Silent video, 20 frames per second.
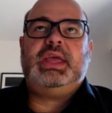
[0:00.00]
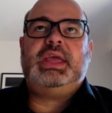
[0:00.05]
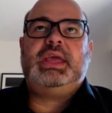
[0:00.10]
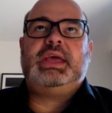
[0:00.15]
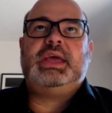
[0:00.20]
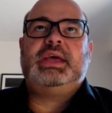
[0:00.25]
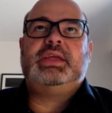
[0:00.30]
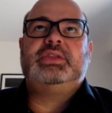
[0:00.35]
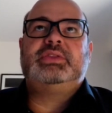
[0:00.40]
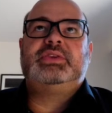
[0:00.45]

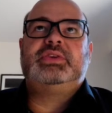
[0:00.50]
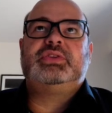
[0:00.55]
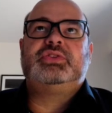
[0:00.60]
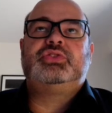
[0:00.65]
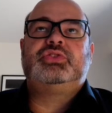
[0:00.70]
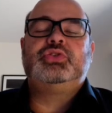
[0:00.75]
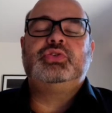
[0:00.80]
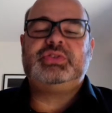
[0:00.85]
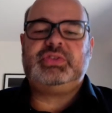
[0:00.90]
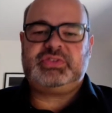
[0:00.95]

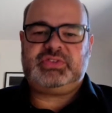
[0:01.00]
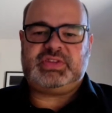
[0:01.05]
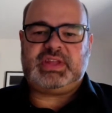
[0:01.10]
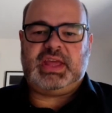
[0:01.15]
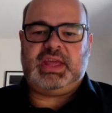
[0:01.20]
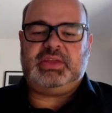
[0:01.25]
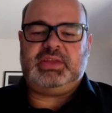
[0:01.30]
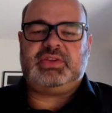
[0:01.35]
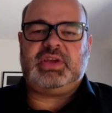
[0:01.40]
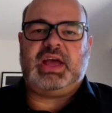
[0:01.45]
And to this
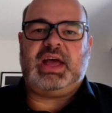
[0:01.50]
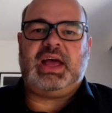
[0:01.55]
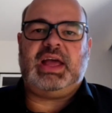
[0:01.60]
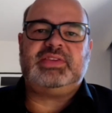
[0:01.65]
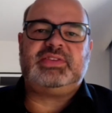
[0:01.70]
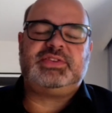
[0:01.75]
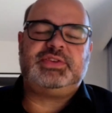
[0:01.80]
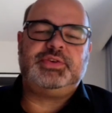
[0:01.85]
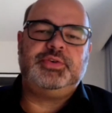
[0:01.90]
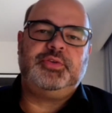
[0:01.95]
date,
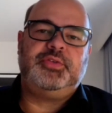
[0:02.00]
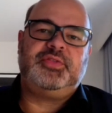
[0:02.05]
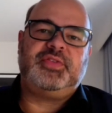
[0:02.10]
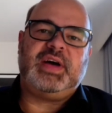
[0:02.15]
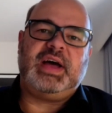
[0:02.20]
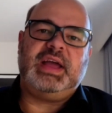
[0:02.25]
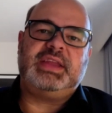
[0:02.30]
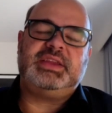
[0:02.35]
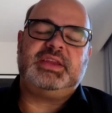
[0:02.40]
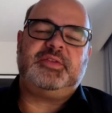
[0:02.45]
I still
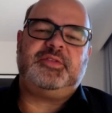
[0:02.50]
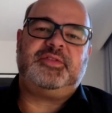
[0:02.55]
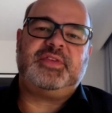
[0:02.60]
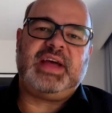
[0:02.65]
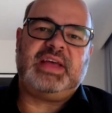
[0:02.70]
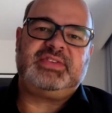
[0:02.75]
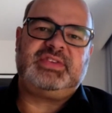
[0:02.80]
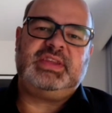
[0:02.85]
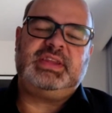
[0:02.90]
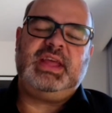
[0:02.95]
find it
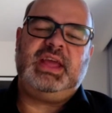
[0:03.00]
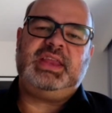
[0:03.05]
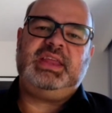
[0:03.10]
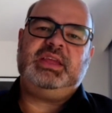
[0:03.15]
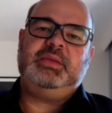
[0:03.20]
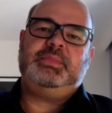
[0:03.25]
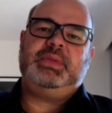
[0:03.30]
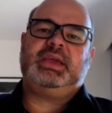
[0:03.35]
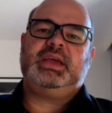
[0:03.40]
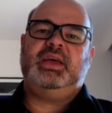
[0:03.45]

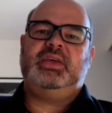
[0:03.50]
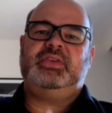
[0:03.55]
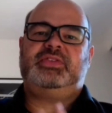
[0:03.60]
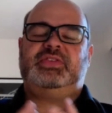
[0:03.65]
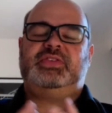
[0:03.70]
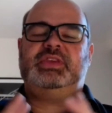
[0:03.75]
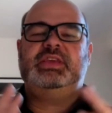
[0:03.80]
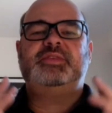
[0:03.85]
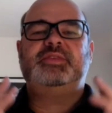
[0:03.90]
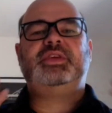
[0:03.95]
fascinating
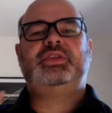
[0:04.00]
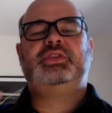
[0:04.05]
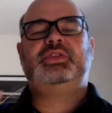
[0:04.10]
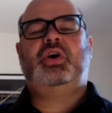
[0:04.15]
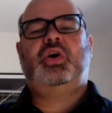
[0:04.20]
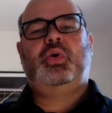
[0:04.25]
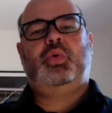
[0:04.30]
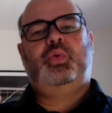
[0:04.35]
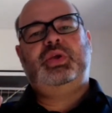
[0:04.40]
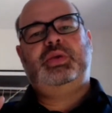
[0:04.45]
because even
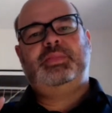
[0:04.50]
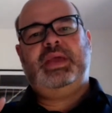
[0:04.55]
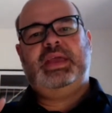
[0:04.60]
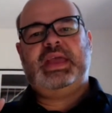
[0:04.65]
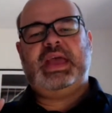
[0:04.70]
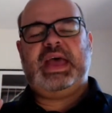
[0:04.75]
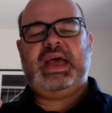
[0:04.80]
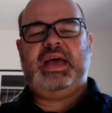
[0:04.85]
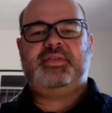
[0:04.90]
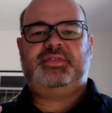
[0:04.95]
though we
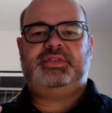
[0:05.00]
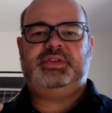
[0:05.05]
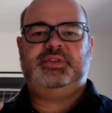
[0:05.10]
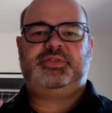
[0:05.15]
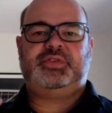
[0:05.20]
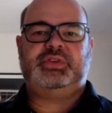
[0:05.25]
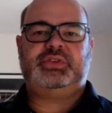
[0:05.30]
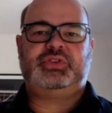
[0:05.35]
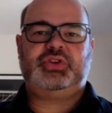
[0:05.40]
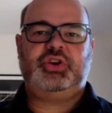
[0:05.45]
may have
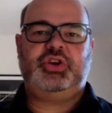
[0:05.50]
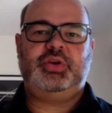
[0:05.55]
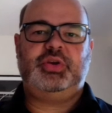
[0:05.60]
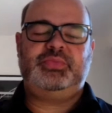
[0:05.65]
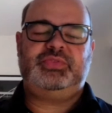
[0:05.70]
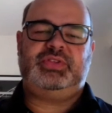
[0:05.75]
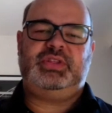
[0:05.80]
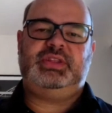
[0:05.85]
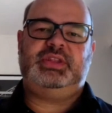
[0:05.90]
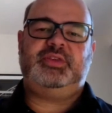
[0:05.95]
different
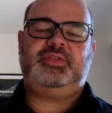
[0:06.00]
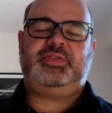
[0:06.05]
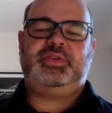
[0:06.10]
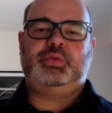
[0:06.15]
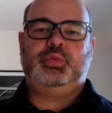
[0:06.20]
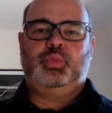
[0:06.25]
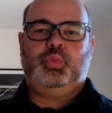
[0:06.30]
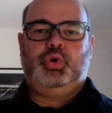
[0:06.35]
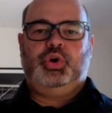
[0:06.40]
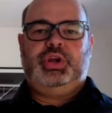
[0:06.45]
terms and
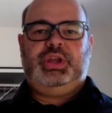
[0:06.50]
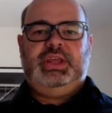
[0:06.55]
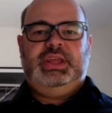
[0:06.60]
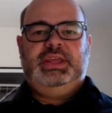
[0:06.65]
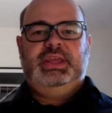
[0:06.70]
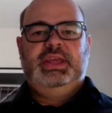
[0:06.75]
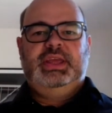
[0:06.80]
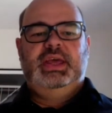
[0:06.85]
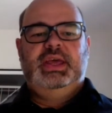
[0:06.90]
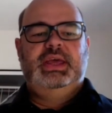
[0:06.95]
different
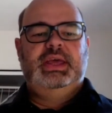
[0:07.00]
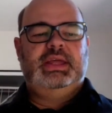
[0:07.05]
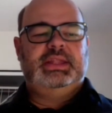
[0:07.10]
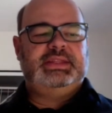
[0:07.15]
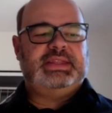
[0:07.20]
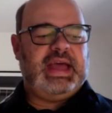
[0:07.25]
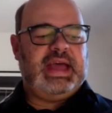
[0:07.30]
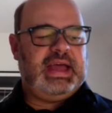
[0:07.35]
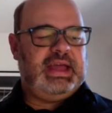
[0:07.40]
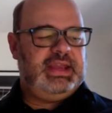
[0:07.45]
wording
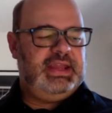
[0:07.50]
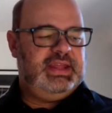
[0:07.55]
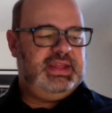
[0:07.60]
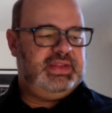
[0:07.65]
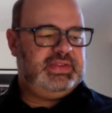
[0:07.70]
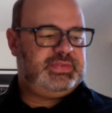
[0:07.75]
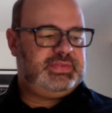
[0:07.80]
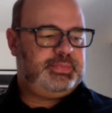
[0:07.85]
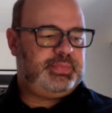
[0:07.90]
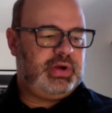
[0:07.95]
that
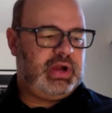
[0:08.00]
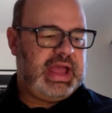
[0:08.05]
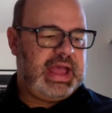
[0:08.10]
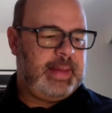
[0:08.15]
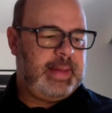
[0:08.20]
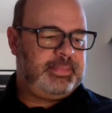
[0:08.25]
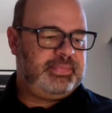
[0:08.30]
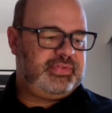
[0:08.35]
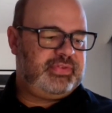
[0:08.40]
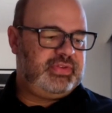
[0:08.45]
is
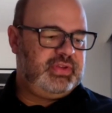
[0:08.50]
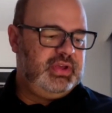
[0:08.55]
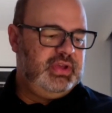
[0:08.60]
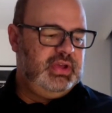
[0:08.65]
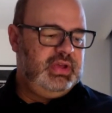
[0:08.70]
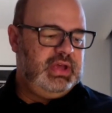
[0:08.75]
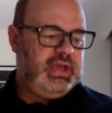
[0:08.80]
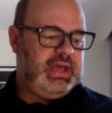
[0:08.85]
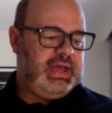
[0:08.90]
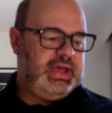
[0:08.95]
perhaps
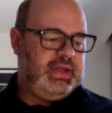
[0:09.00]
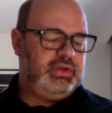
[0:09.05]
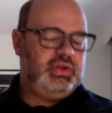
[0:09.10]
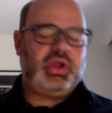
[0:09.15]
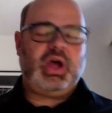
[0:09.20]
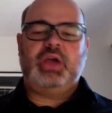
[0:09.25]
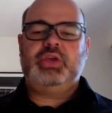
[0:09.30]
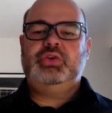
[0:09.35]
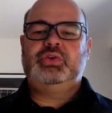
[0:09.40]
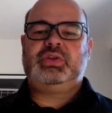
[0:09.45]

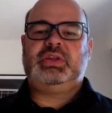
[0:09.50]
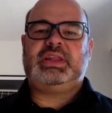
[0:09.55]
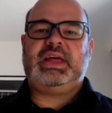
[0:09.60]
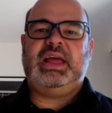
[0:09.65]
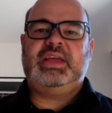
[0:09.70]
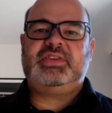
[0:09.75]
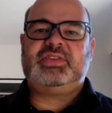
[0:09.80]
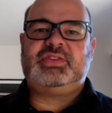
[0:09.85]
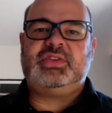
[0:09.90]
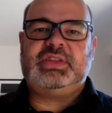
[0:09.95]
not
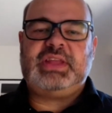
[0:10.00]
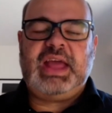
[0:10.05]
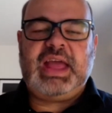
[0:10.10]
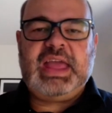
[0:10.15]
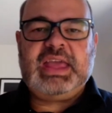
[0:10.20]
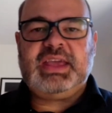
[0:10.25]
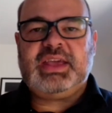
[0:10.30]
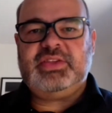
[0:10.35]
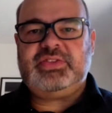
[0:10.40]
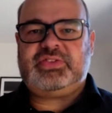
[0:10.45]
utilized
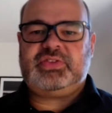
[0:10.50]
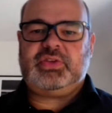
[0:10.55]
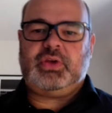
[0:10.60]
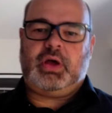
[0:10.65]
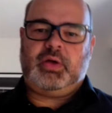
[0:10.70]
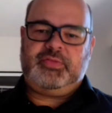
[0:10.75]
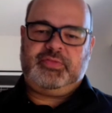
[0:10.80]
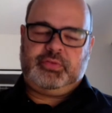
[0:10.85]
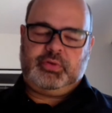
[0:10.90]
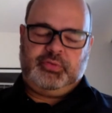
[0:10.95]
today, because
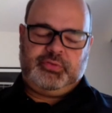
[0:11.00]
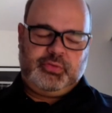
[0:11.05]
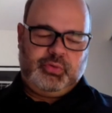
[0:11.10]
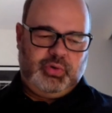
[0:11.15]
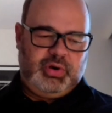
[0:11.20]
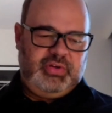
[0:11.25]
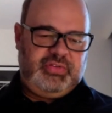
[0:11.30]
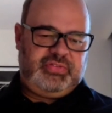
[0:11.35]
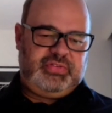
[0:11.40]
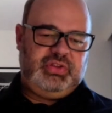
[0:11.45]
of
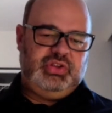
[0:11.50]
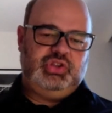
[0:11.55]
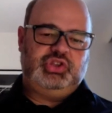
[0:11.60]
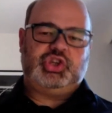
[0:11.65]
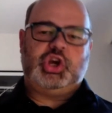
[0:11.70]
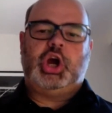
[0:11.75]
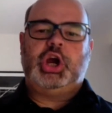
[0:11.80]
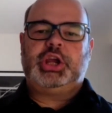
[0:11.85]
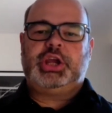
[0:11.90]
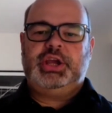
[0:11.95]
course
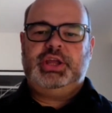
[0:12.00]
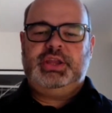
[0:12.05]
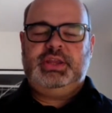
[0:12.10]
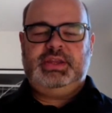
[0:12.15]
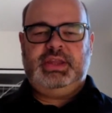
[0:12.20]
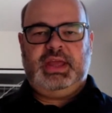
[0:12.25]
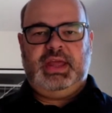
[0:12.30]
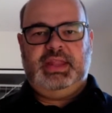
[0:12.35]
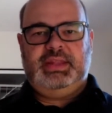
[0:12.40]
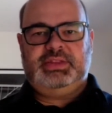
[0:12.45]

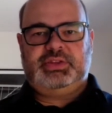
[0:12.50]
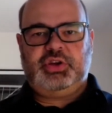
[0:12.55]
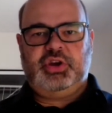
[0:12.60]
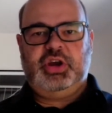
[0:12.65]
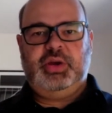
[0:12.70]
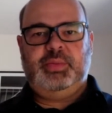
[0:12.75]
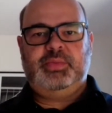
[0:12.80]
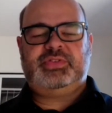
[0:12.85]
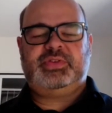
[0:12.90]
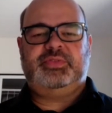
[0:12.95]
jargon and
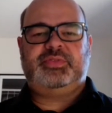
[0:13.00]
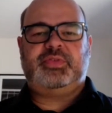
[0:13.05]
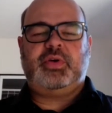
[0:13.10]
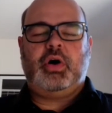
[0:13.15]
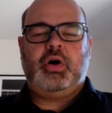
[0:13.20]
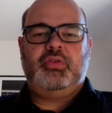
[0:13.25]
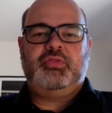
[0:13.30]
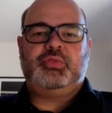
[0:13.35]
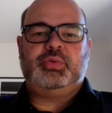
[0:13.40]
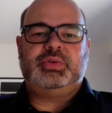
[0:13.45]
terms
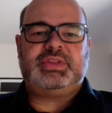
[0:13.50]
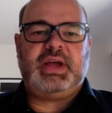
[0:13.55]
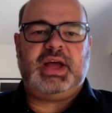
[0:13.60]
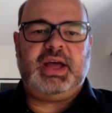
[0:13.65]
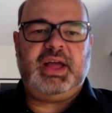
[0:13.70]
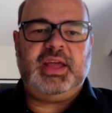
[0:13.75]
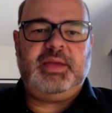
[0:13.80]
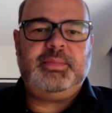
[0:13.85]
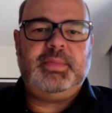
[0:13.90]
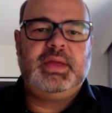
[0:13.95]
evolve with
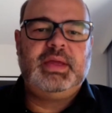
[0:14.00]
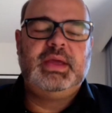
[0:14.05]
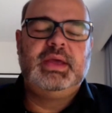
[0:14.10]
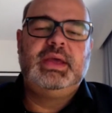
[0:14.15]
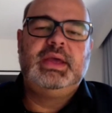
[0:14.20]
time,